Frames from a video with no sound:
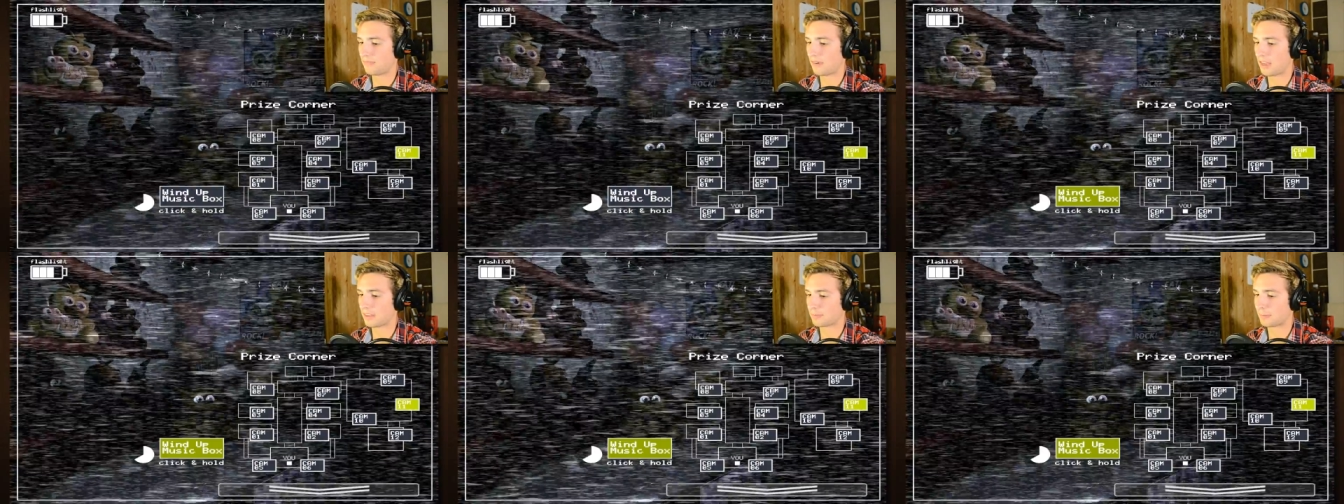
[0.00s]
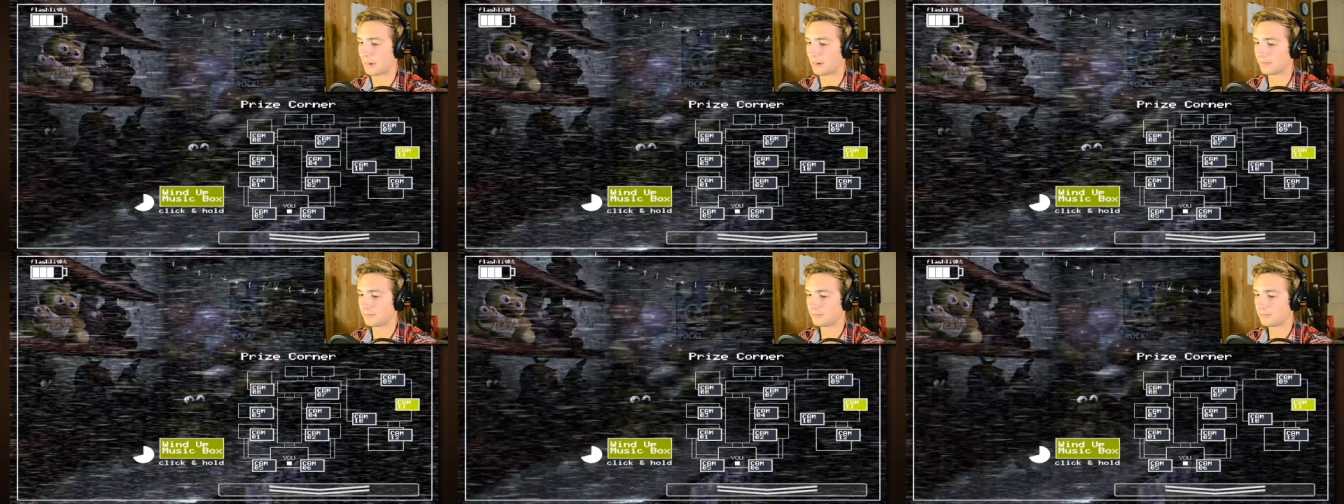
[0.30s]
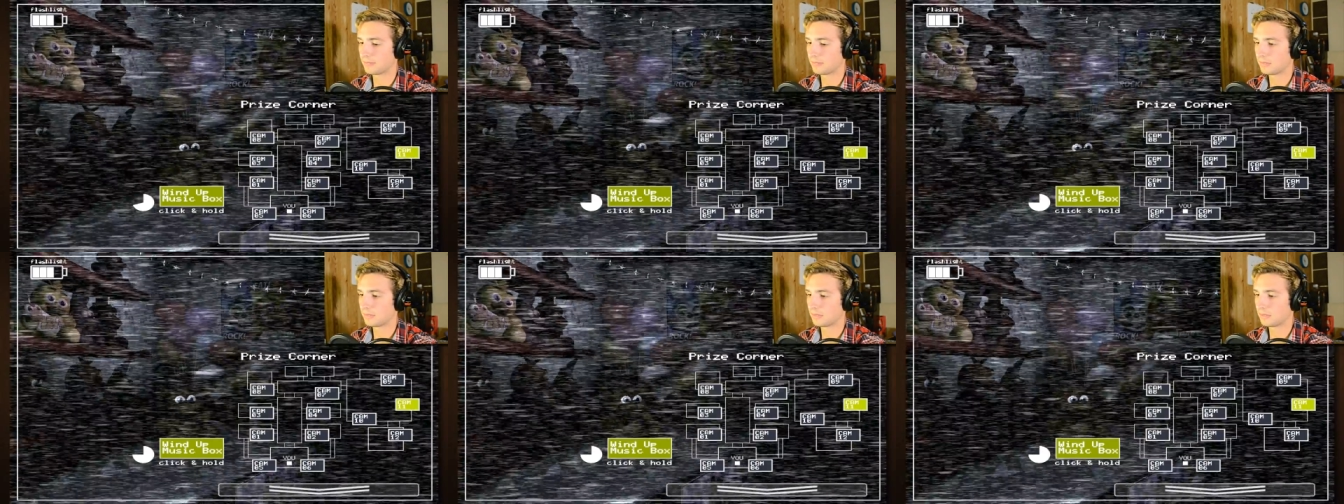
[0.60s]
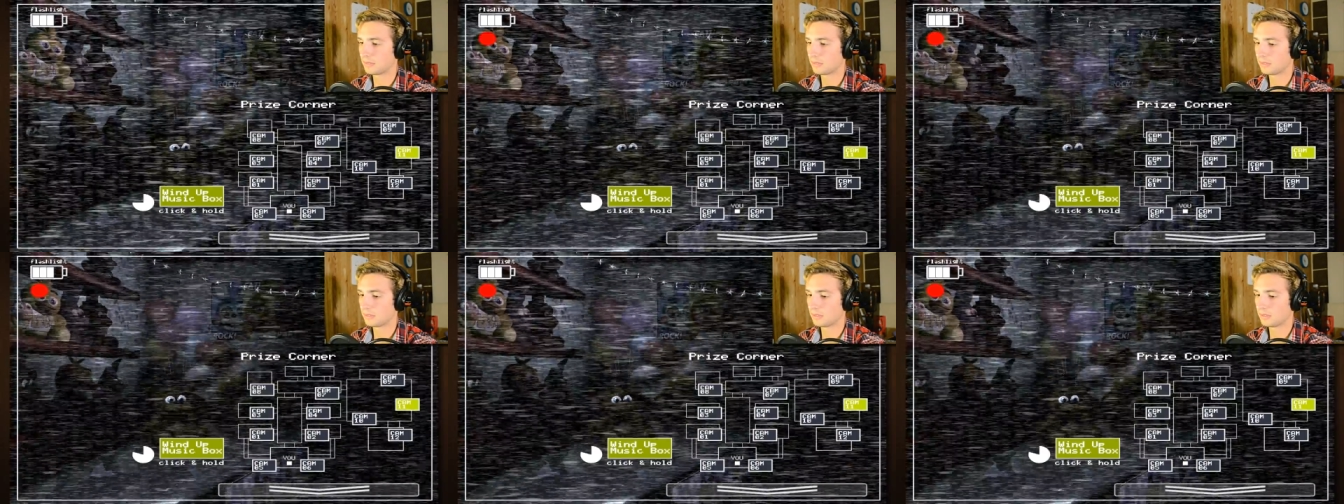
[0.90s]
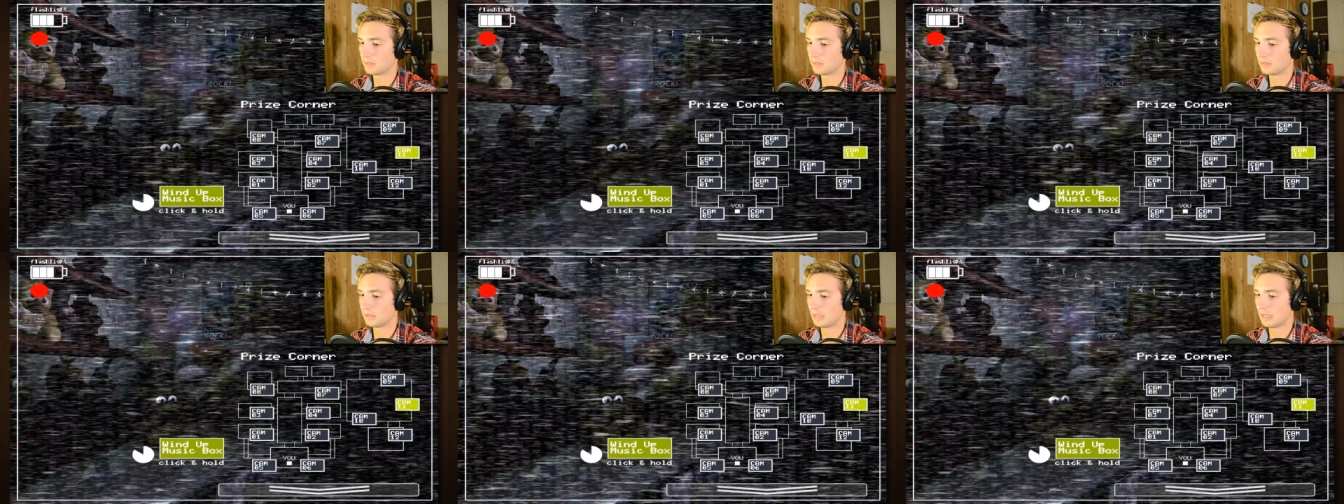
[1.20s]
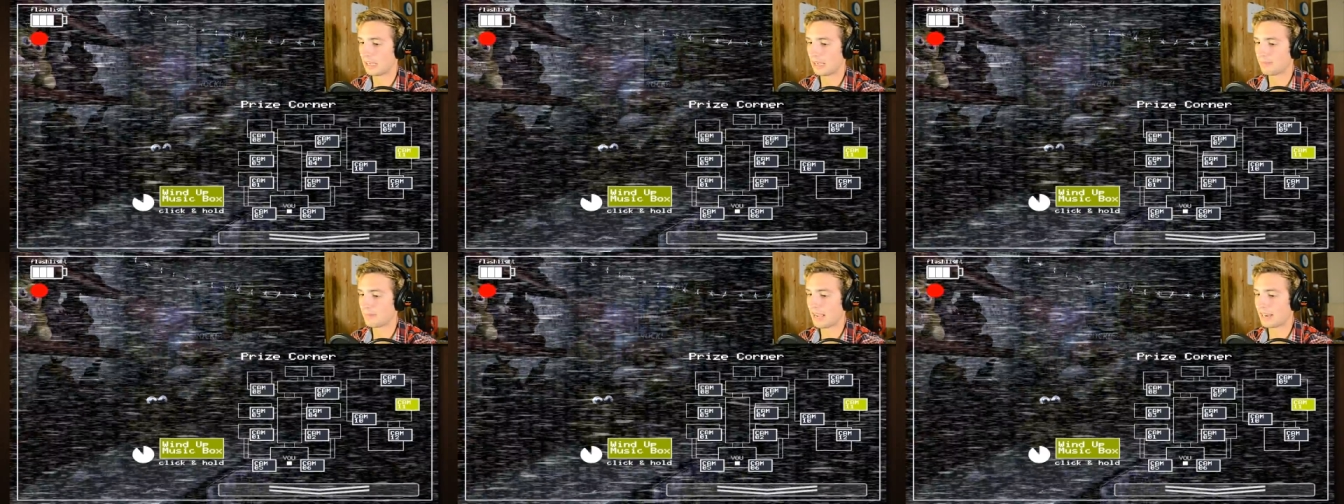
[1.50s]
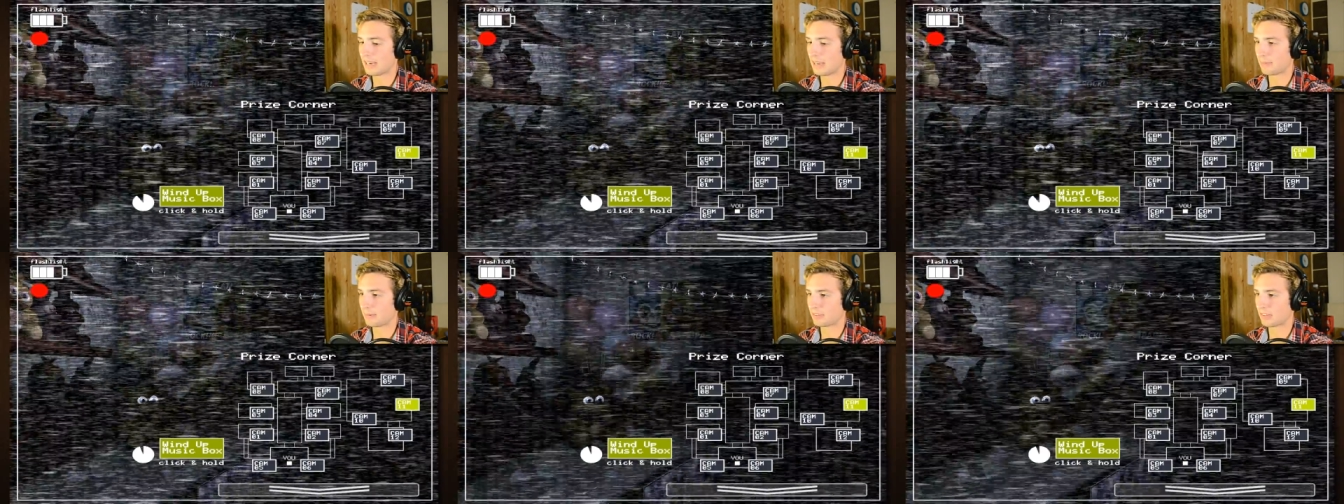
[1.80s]
Fazbear. I'm
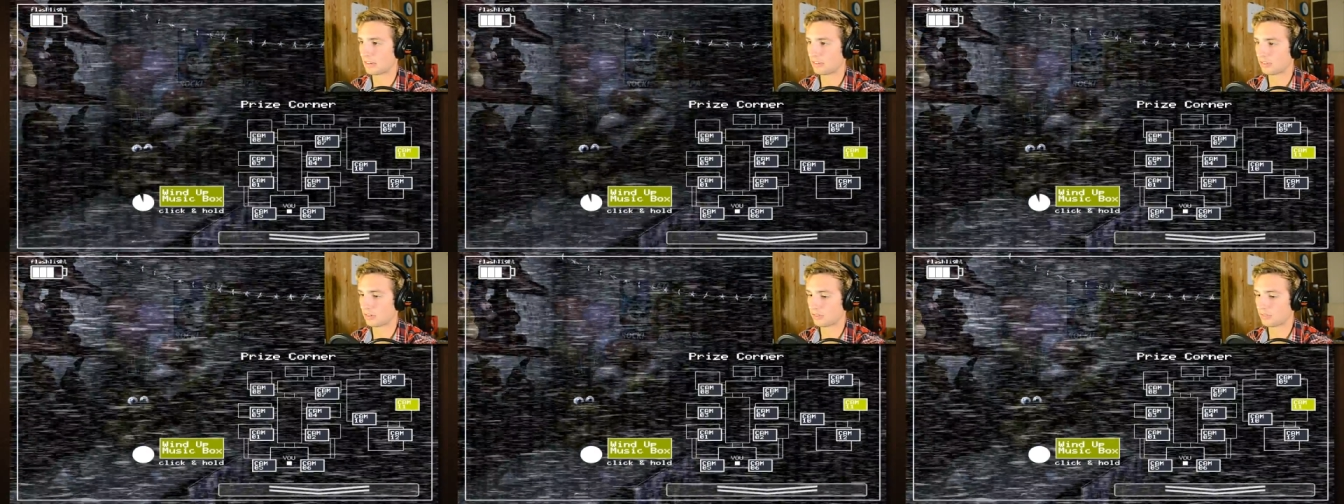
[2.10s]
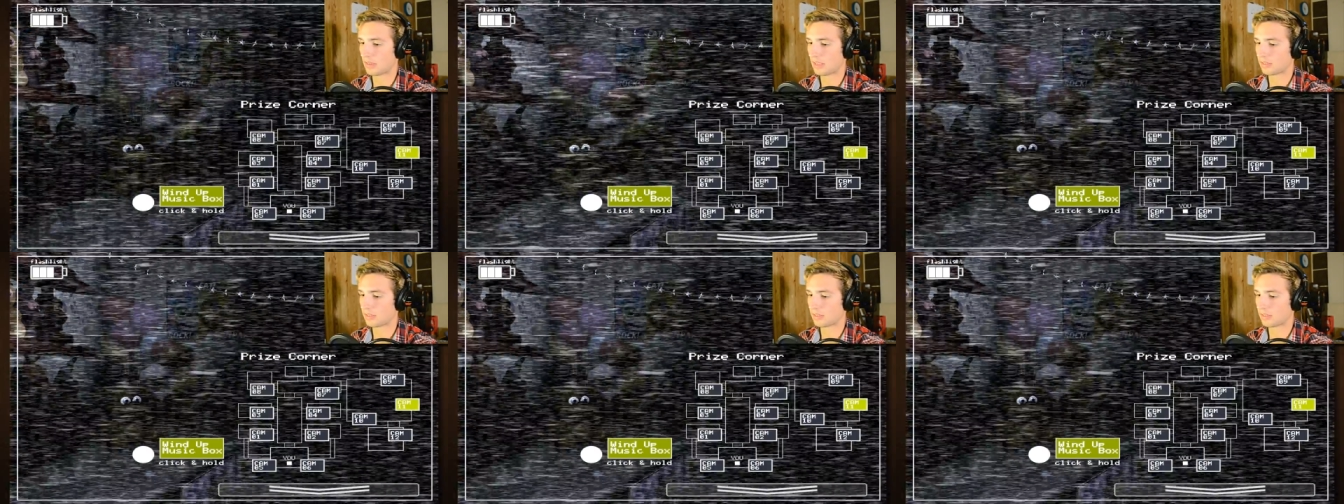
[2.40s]
ninety-eight percent sure it's